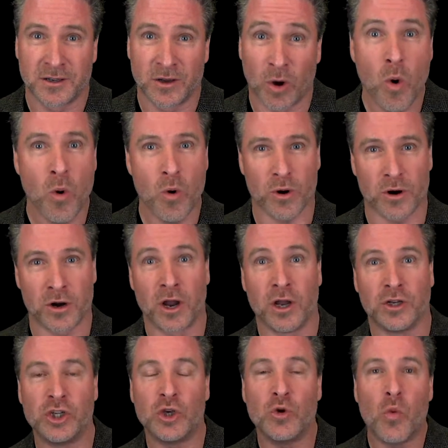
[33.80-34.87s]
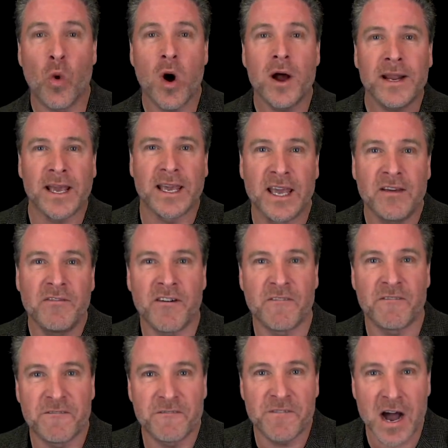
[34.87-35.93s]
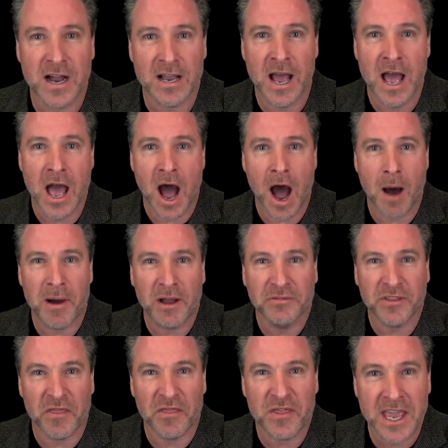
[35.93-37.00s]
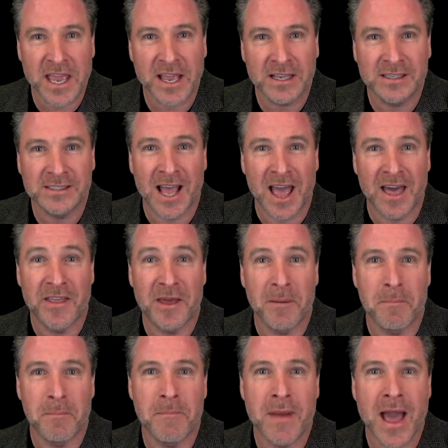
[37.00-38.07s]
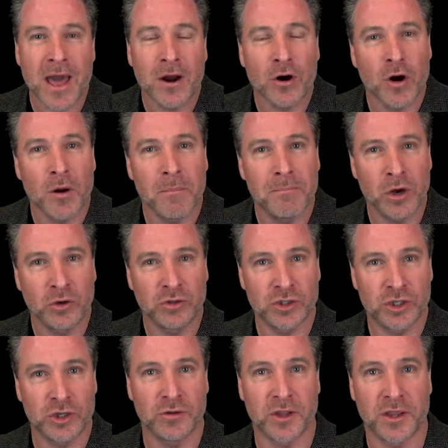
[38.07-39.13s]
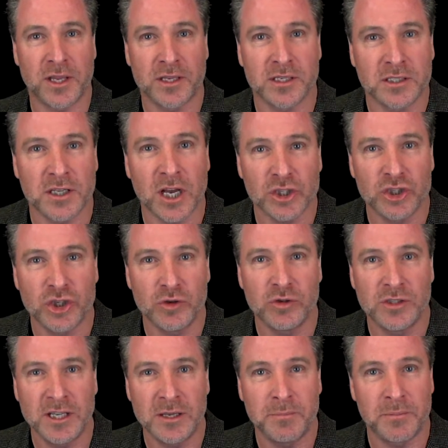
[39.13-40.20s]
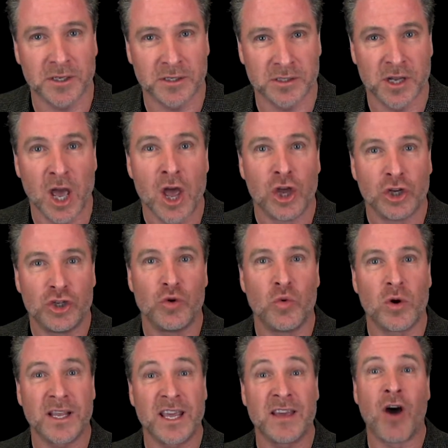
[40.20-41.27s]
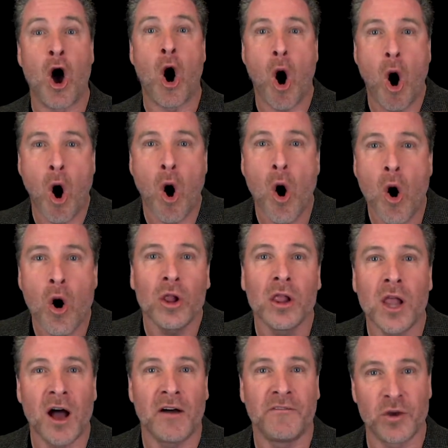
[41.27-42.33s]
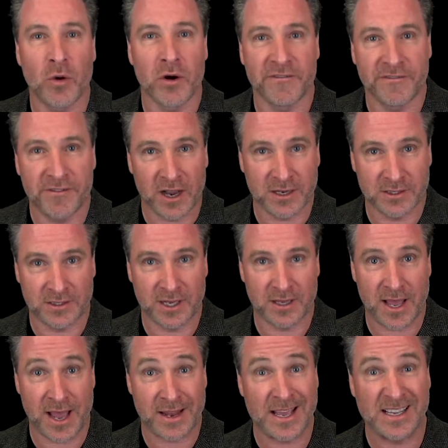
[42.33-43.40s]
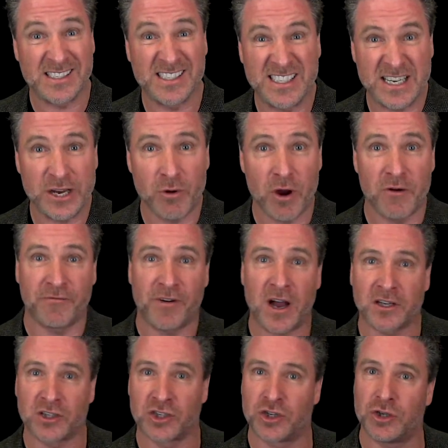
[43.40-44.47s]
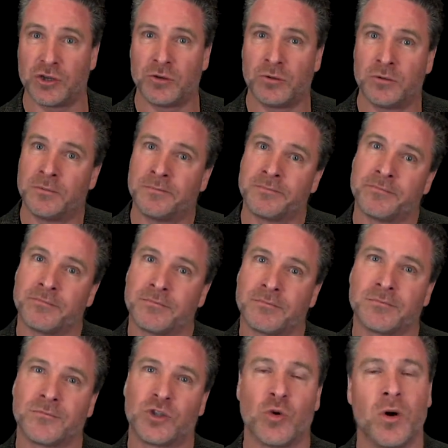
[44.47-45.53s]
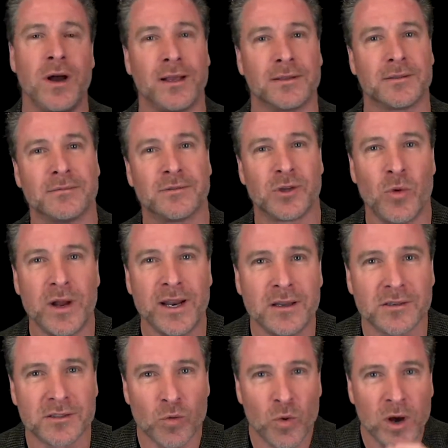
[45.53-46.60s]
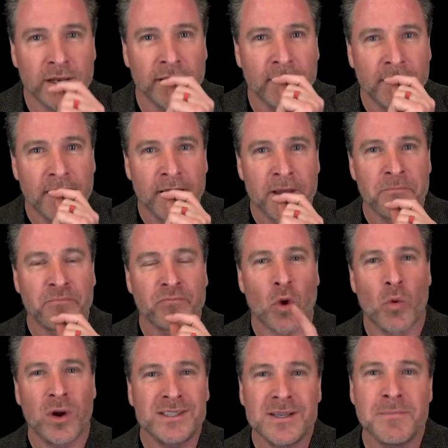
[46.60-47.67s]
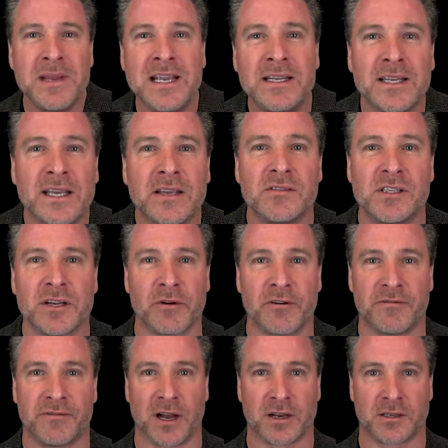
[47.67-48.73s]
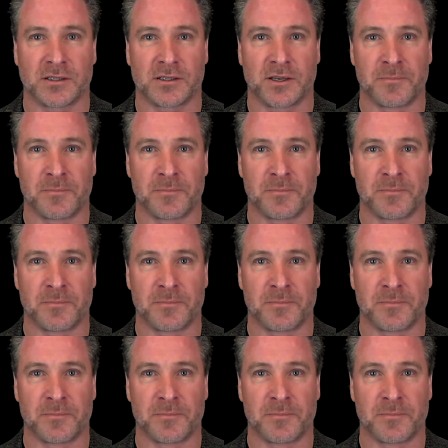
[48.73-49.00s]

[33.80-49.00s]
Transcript: Or do you want to give a fuck about the things that matter most to you, the things that touch you deepest? Do you want to give all of your fucks to that and zero fucks to what? To what else? What does it mean to give zero fucks?